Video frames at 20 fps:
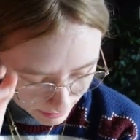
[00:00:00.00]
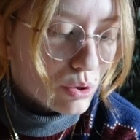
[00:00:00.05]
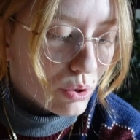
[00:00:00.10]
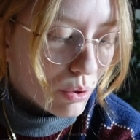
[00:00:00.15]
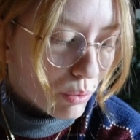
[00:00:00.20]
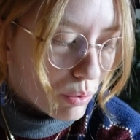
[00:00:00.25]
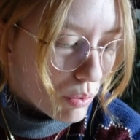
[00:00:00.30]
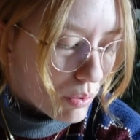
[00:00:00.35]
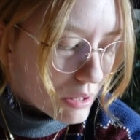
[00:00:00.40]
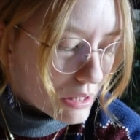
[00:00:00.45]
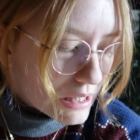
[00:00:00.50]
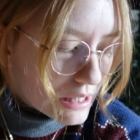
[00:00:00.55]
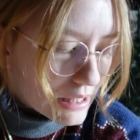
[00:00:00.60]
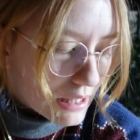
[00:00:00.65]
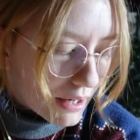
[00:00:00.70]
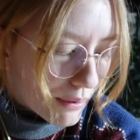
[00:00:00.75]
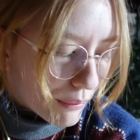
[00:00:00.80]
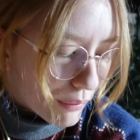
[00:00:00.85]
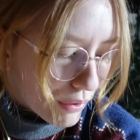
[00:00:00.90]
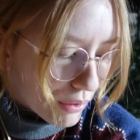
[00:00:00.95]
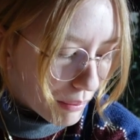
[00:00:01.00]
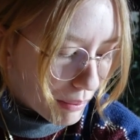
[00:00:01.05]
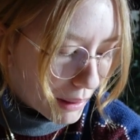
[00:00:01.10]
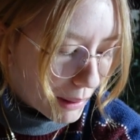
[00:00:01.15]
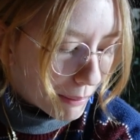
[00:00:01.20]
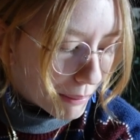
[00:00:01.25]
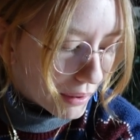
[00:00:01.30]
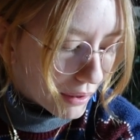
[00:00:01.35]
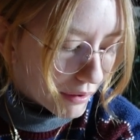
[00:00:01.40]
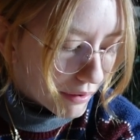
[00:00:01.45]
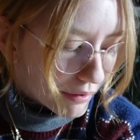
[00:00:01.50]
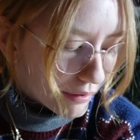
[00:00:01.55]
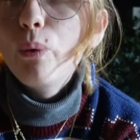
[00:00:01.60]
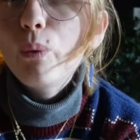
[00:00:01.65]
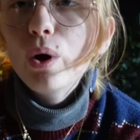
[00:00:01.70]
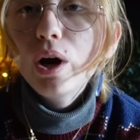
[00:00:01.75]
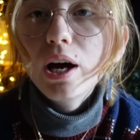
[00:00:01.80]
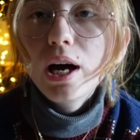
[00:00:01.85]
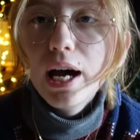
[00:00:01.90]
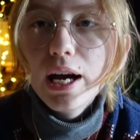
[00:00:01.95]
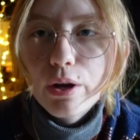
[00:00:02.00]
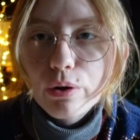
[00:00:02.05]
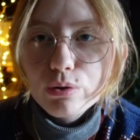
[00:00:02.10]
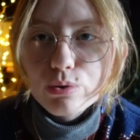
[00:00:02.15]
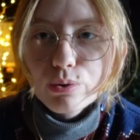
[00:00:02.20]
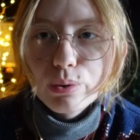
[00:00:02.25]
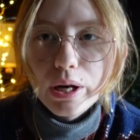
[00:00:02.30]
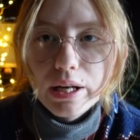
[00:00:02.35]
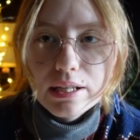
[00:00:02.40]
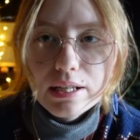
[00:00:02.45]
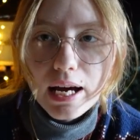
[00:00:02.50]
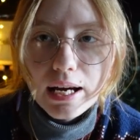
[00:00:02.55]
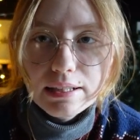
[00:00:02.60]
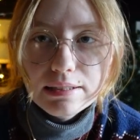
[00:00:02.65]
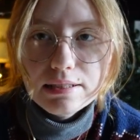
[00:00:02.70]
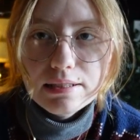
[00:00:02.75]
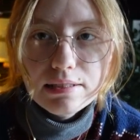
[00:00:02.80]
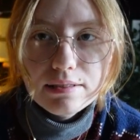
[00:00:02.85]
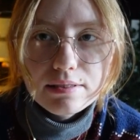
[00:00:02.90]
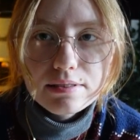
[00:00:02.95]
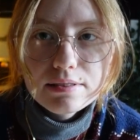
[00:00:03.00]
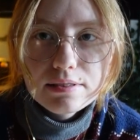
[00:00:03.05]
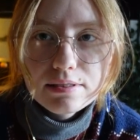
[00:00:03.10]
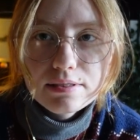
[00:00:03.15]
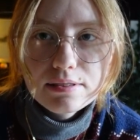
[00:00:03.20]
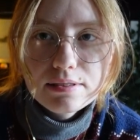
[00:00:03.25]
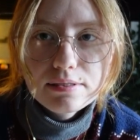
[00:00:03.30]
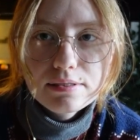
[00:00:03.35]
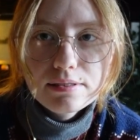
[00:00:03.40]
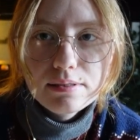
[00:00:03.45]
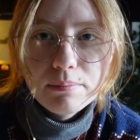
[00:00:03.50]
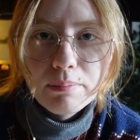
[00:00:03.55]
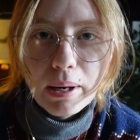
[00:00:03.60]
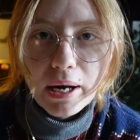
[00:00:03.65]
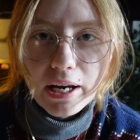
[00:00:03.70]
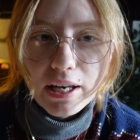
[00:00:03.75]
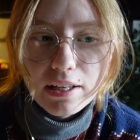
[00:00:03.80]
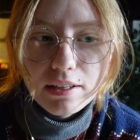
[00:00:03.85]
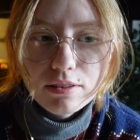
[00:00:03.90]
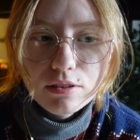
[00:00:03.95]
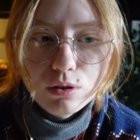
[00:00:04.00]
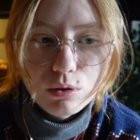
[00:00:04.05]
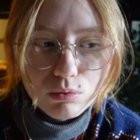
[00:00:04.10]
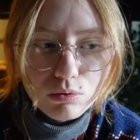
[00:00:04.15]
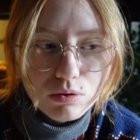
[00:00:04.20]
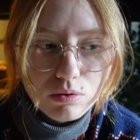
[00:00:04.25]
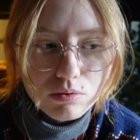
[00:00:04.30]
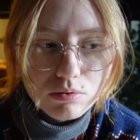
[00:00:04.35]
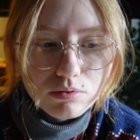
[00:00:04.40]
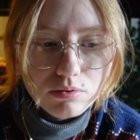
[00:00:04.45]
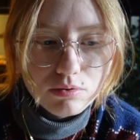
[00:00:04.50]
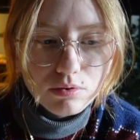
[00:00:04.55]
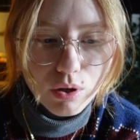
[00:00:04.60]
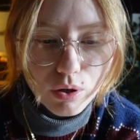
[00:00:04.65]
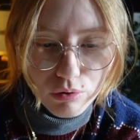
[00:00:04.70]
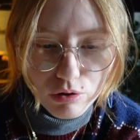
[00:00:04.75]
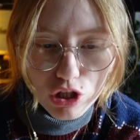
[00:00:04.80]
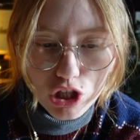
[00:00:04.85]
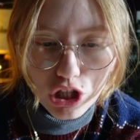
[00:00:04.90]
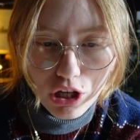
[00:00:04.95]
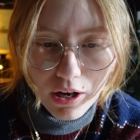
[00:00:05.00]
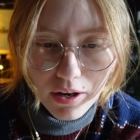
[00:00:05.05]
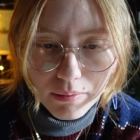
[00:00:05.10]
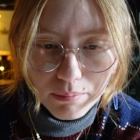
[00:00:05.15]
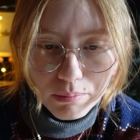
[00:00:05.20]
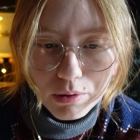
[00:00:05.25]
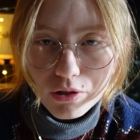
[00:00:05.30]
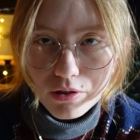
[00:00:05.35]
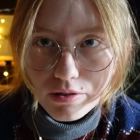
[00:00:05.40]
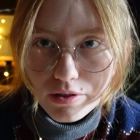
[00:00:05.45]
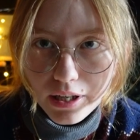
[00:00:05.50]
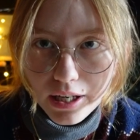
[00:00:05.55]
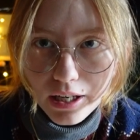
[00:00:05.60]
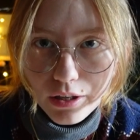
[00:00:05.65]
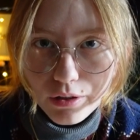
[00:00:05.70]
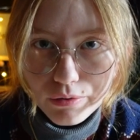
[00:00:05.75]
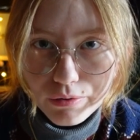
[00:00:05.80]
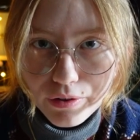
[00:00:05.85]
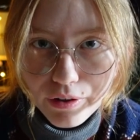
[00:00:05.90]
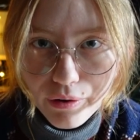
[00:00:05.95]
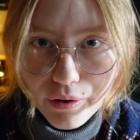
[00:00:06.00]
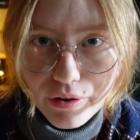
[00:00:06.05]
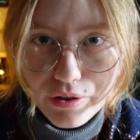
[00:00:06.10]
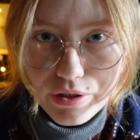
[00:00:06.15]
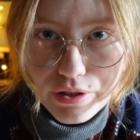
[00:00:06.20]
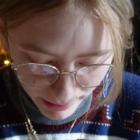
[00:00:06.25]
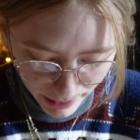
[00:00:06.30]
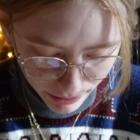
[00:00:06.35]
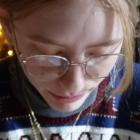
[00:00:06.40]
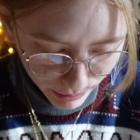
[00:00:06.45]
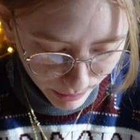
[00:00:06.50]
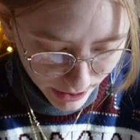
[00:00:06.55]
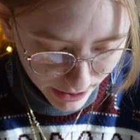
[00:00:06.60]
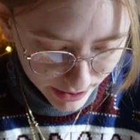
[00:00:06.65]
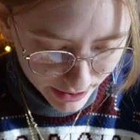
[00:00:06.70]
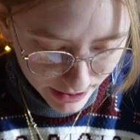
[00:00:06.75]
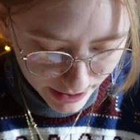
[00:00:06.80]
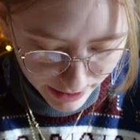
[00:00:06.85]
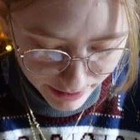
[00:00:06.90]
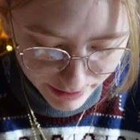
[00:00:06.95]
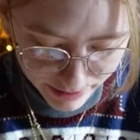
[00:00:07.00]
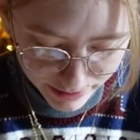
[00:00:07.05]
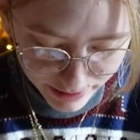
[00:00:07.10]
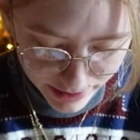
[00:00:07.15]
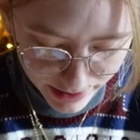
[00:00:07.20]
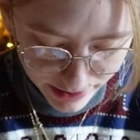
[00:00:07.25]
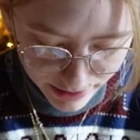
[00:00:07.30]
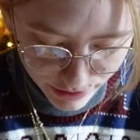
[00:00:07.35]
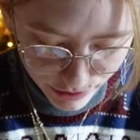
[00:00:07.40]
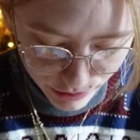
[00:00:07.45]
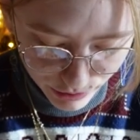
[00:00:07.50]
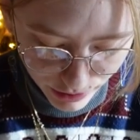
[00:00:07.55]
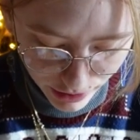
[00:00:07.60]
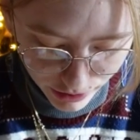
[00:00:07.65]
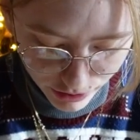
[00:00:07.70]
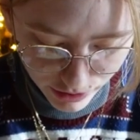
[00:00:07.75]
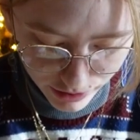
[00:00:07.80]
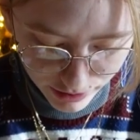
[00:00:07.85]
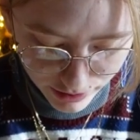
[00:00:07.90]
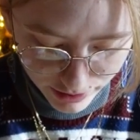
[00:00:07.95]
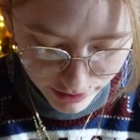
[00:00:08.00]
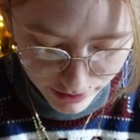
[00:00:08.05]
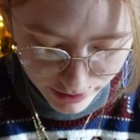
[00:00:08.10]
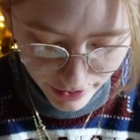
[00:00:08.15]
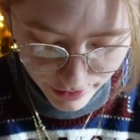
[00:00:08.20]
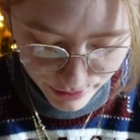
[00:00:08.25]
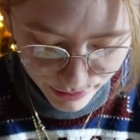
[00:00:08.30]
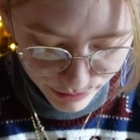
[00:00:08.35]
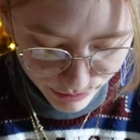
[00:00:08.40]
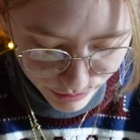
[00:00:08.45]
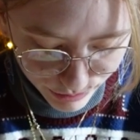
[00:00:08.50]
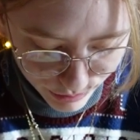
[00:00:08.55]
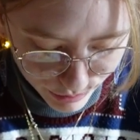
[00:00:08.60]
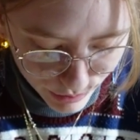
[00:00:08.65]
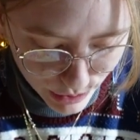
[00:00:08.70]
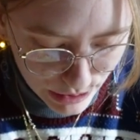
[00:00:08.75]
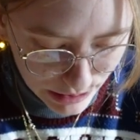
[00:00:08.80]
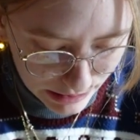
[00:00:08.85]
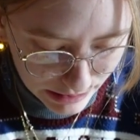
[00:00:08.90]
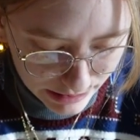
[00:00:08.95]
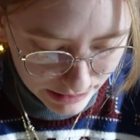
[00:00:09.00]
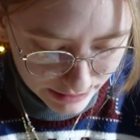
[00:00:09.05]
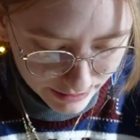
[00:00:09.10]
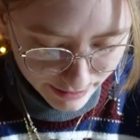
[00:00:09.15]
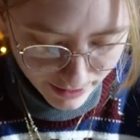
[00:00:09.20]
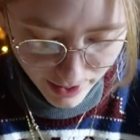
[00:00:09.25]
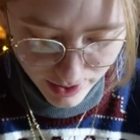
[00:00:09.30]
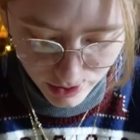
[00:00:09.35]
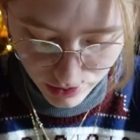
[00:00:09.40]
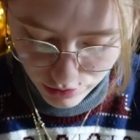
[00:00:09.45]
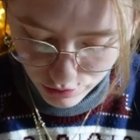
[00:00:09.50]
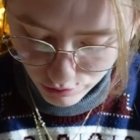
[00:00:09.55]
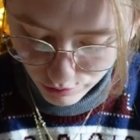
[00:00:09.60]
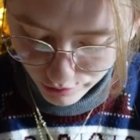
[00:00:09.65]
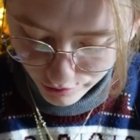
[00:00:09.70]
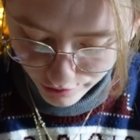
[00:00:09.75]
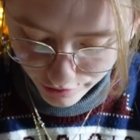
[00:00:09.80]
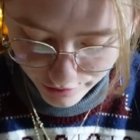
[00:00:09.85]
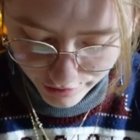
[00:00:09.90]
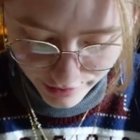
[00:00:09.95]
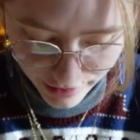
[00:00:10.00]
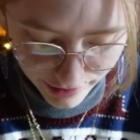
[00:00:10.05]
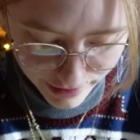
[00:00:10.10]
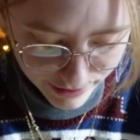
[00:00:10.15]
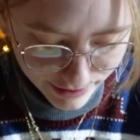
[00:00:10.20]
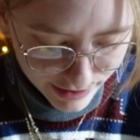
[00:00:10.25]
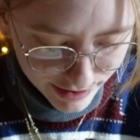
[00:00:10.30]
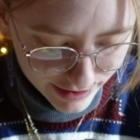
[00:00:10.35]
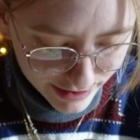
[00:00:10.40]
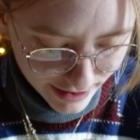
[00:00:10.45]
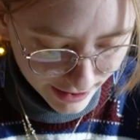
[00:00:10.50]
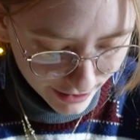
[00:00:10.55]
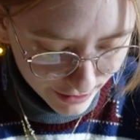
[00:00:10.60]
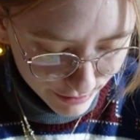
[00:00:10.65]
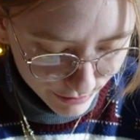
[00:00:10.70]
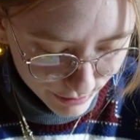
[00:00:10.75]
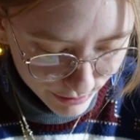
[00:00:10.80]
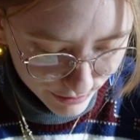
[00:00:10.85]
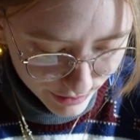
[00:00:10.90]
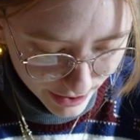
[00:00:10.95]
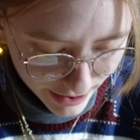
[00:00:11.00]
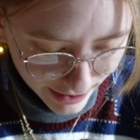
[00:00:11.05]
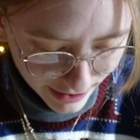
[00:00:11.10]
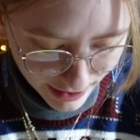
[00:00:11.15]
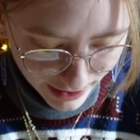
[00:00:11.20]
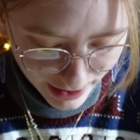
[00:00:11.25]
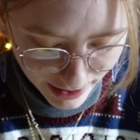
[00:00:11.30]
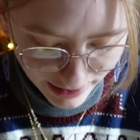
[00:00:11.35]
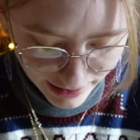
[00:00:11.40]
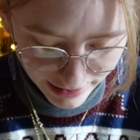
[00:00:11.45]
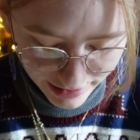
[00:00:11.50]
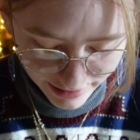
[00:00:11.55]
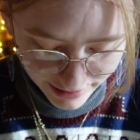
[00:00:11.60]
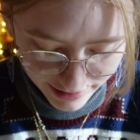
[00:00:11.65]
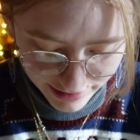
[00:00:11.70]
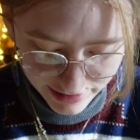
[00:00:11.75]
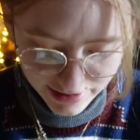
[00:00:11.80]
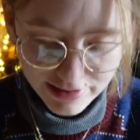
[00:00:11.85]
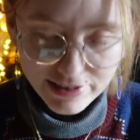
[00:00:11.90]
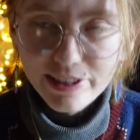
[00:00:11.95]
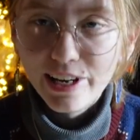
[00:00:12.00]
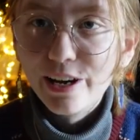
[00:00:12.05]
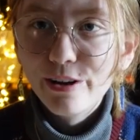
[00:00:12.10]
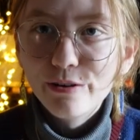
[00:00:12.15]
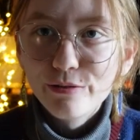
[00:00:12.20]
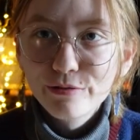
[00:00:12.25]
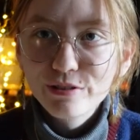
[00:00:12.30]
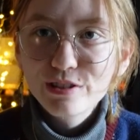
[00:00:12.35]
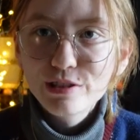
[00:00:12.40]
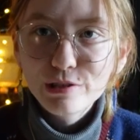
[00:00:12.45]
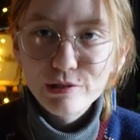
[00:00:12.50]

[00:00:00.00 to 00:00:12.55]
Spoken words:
So we will start with a pumpkin. Oh, also, I didn't buy new orange yarn because I kind of forgot. By the way, the instructions are really nice to look at. They are designed, I like the design of it.